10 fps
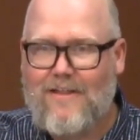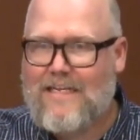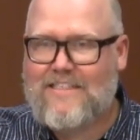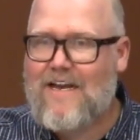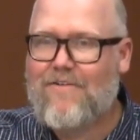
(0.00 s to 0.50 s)

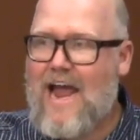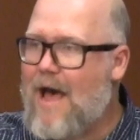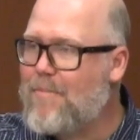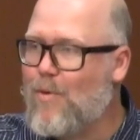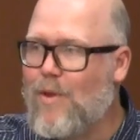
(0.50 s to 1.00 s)
That's never
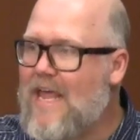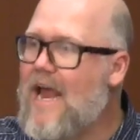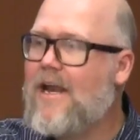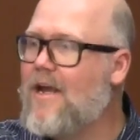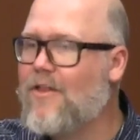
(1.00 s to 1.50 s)
happened with
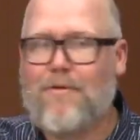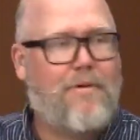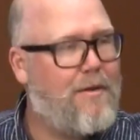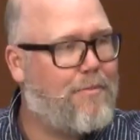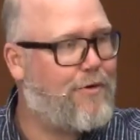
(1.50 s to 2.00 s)
any other
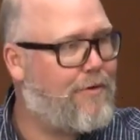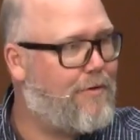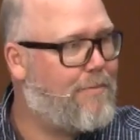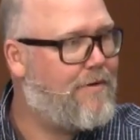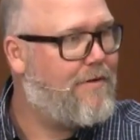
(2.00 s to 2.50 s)
people group.